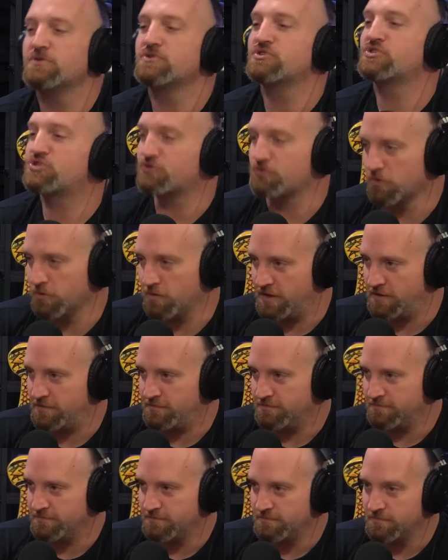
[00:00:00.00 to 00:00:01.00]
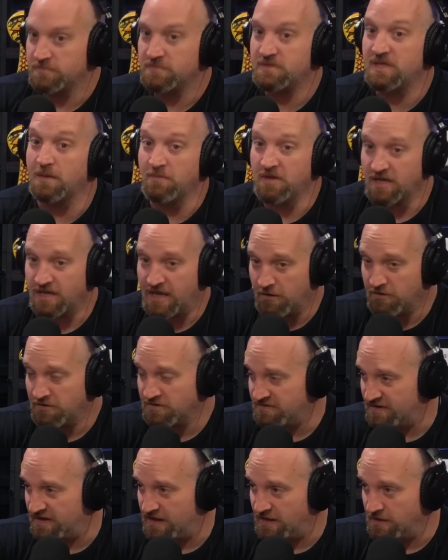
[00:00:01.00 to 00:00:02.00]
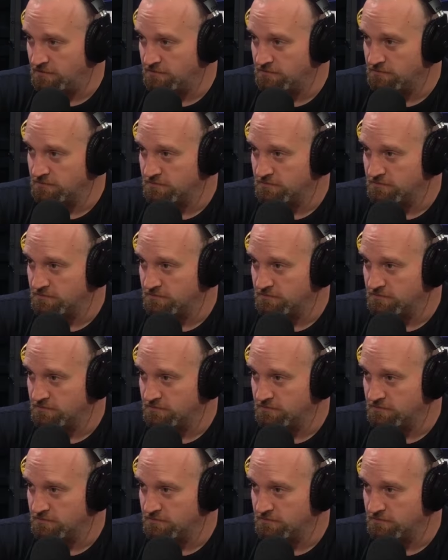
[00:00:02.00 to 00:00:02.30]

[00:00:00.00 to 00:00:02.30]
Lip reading: screw it. Give me a guarantee.